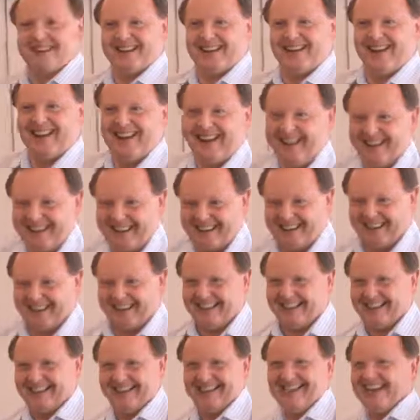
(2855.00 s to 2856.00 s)

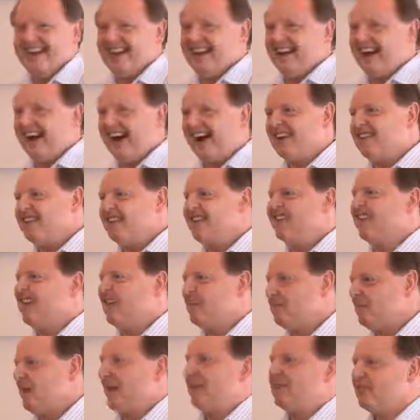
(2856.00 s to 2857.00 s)
I just
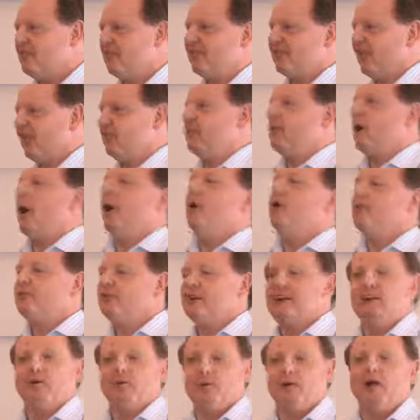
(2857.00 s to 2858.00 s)
keep loving them and
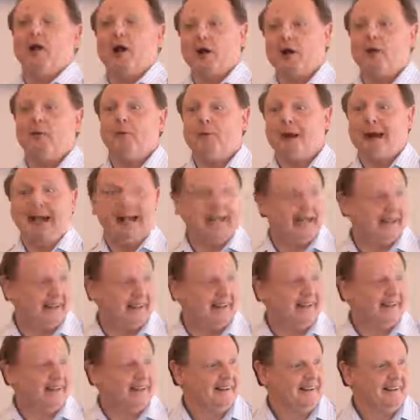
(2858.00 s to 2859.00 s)
hopefully it will go
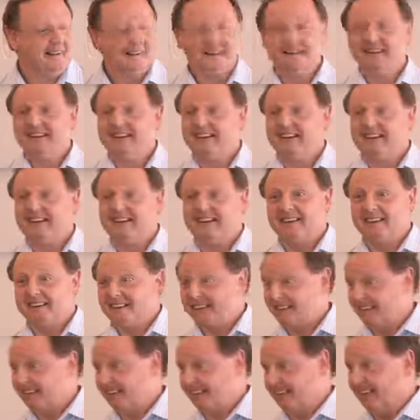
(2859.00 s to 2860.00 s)
away.
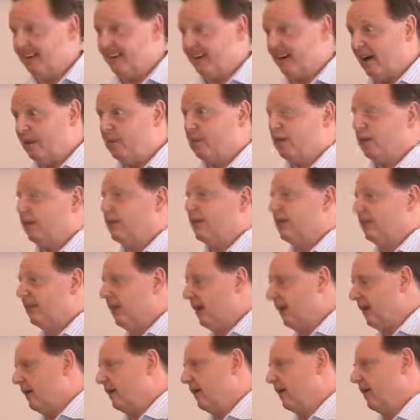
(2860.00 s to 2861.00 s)
You know, I wouldn't
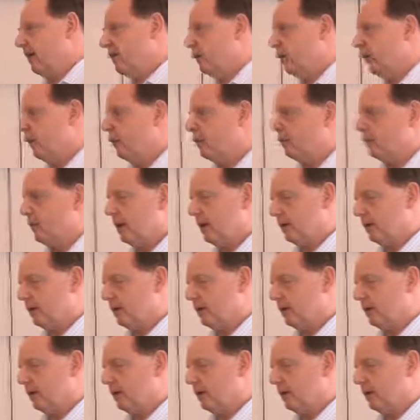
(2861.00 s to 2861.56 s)
say, excuse